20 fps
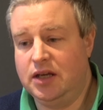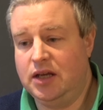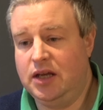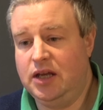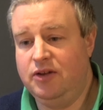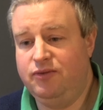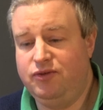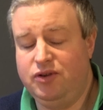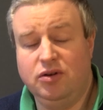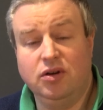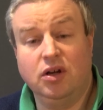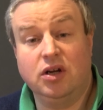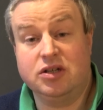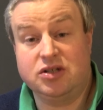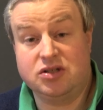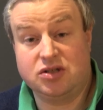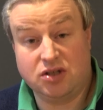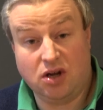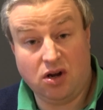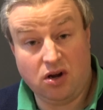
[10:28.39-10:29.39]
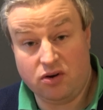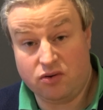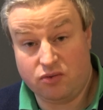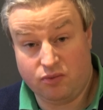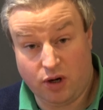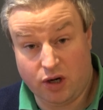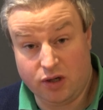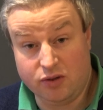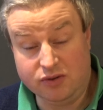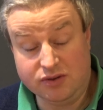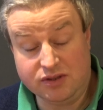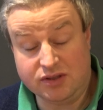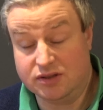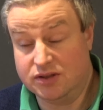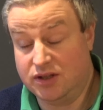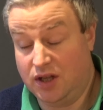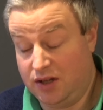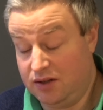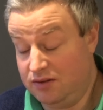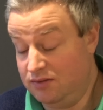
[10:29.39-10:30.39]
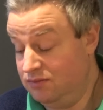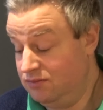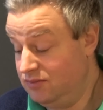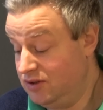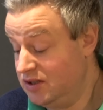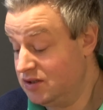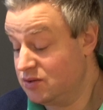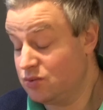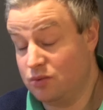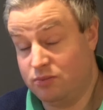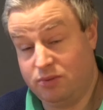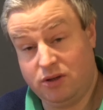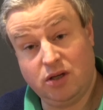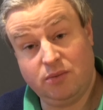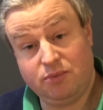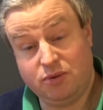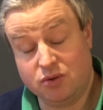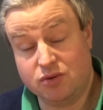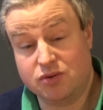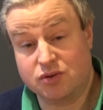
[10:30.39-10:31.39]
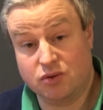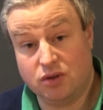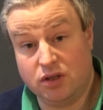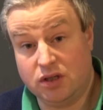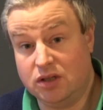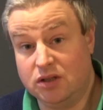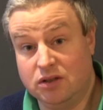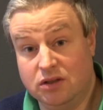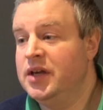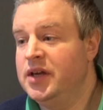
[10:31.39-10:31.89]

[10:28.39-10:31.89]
If you like dark roast, then this will be up your street.